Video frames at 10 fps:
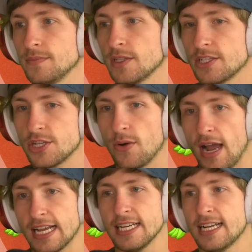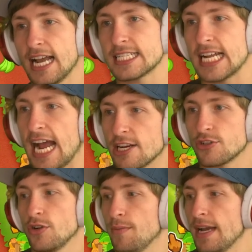So I can cast
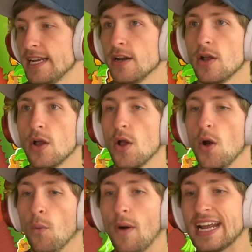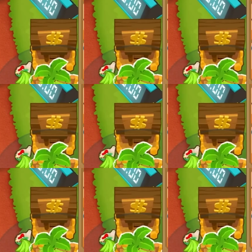Astral Might. Wait,